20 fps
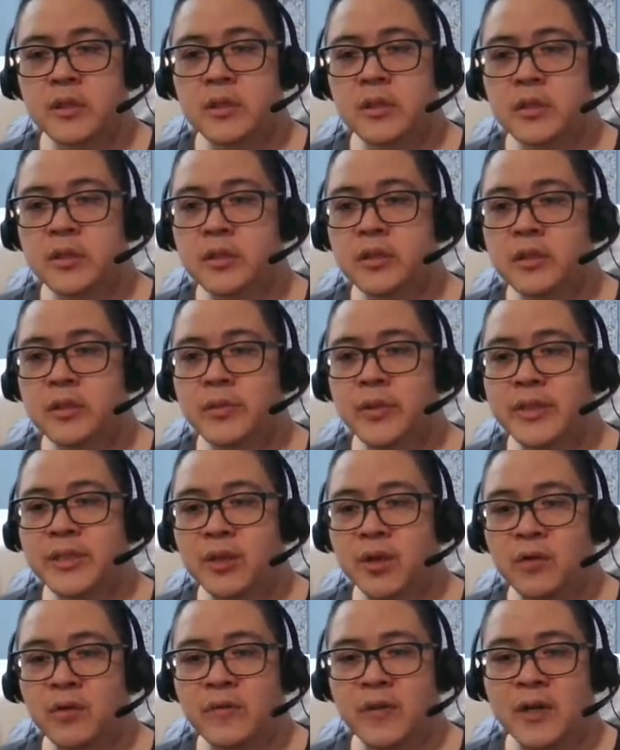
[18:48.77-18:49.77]
switch
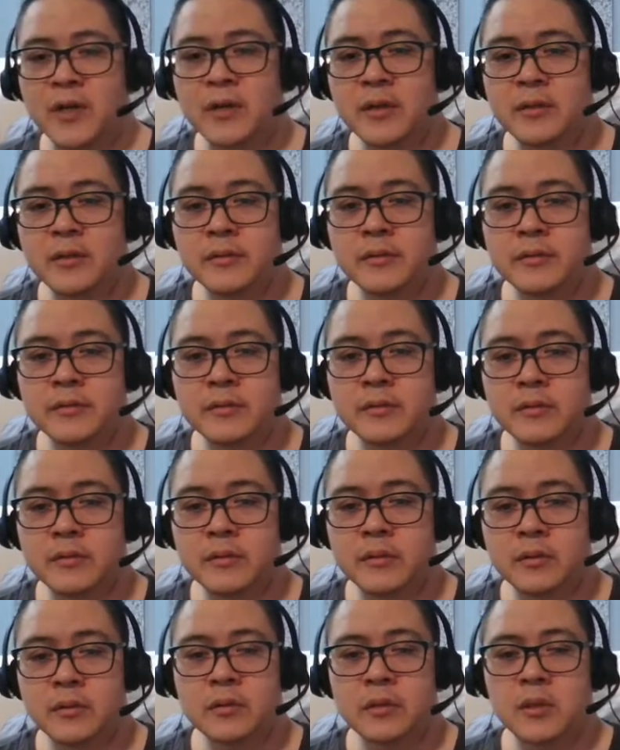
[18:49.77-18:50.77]
over.
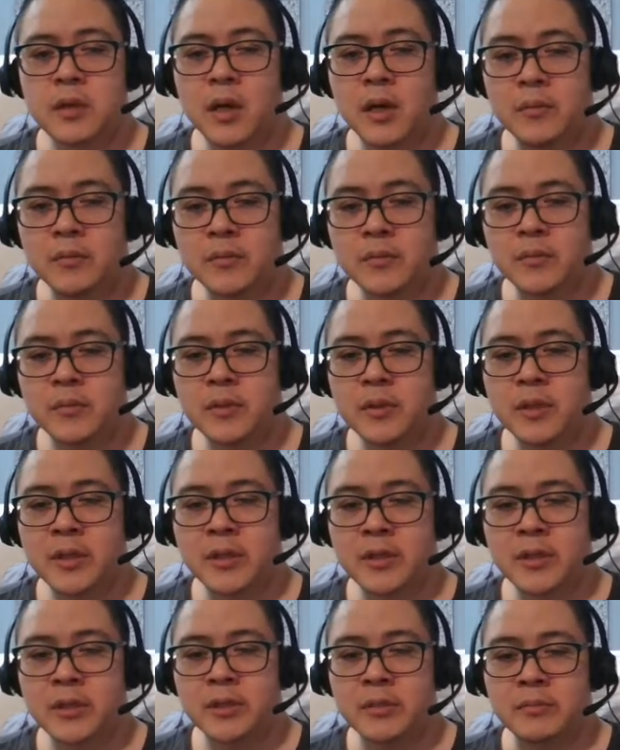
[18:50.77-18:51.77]
Oh,
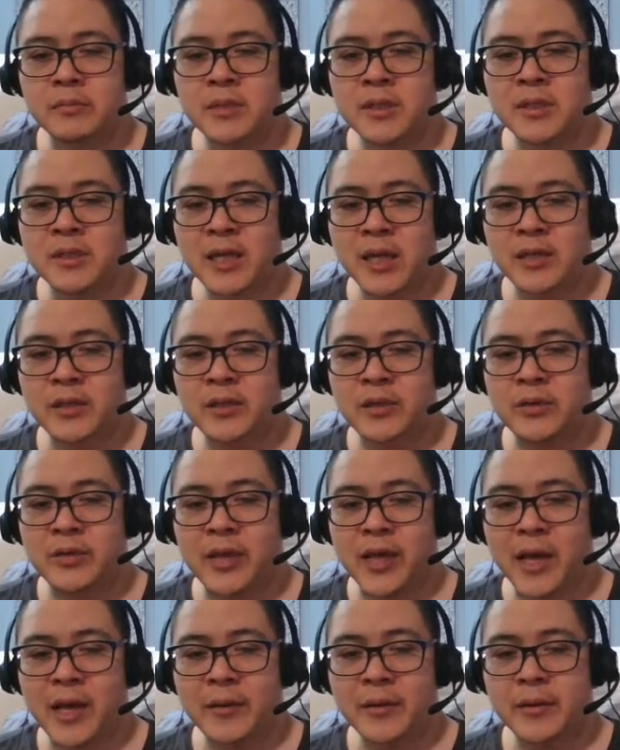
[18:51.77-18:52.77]
to decide to do
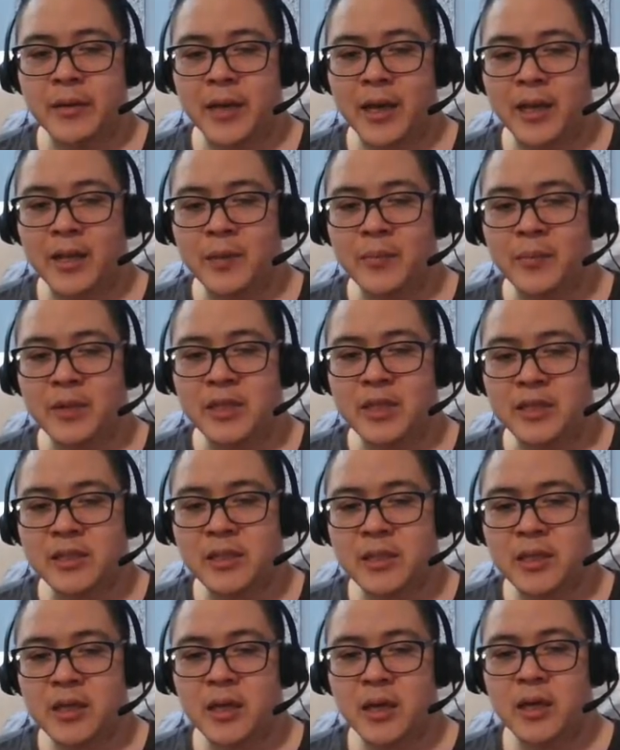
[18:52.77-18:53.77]
that. Okay, let me just
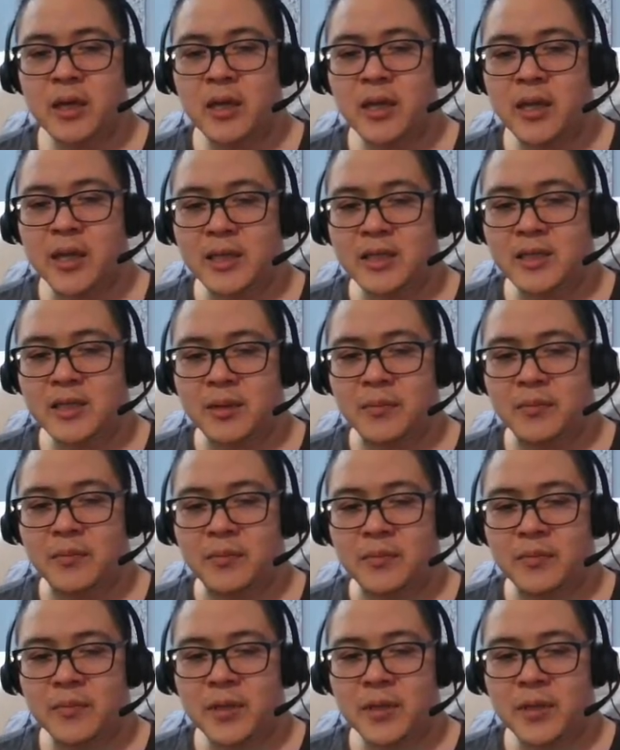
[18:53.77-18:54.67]
collect some